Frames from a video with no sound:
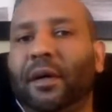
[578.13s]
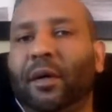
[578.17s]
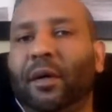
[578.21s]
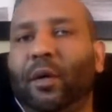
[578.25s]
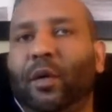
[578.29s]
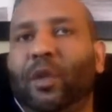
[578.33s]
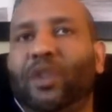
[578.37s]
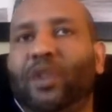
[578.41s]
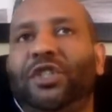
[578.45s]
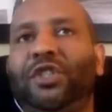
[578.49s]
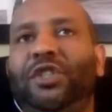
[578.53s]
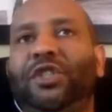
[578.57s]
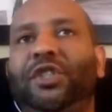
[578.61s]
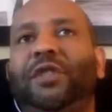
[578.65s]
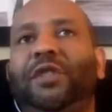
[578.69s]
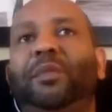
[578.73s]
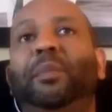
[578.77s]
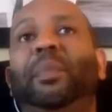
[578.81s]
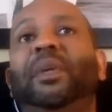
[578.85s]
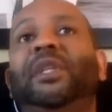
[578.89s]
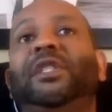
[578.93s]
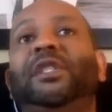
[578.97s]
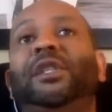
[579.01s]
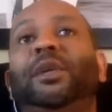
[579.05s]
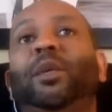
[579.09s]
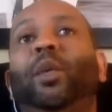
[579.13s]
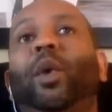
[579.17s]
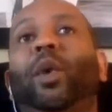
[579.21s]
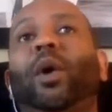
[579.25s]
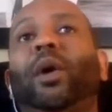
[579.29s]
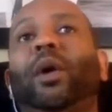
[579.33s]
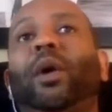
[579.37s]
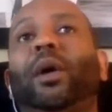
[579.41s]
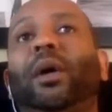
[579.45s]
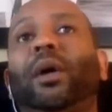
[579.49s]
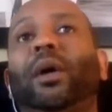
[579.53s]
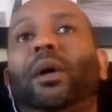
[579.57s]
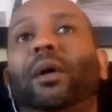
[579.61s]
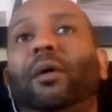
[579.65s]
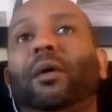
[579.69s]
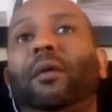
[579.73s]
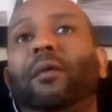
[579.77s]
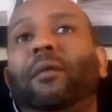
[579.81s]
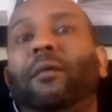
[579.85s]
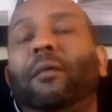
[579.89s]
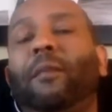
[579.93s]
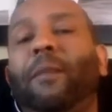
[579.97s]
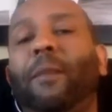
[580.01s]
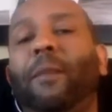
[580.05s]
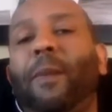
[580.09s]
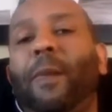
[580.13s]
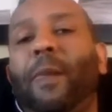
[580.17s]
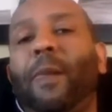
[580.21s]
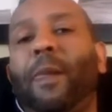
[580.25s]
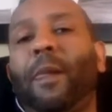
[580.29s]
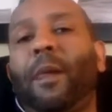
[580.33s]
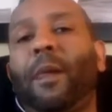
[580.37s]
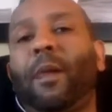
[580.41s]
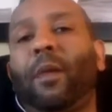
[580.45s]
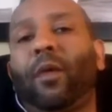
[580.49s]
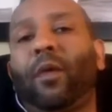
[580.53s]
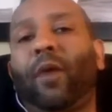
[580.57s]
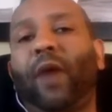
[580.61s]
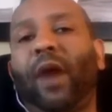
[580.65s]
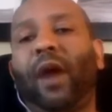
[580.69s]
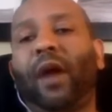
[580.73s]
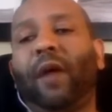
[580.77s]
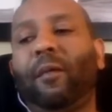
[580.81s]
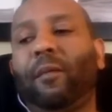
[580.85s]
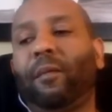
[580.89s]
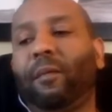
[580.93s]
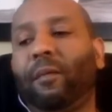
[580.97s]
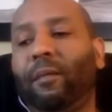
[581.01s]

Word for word: which is just busy work, right?